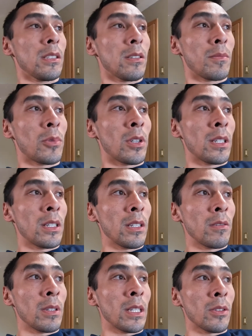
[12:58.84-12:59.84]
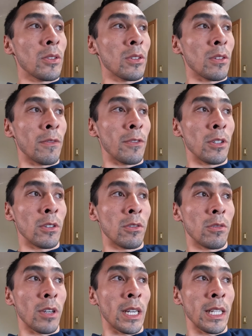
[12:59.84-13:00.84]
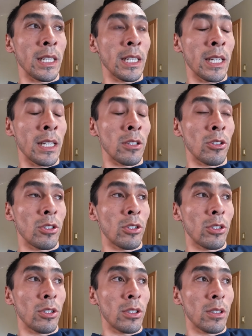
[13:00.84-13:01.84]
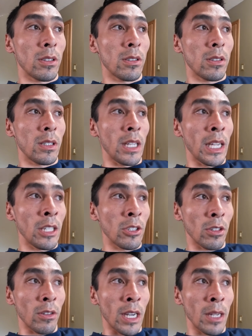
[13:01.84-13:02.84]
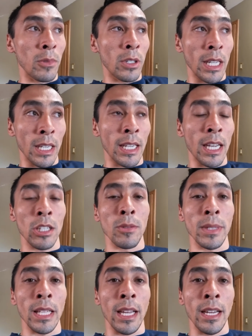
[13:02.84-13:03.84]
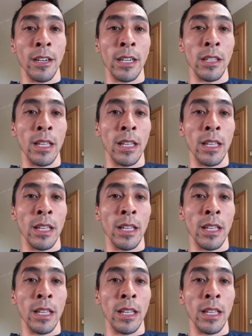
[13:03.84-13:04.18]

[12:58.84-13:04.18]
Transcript: I'm trying to think what else. So if you're trying to catch Asian crab, you can catch them in the area.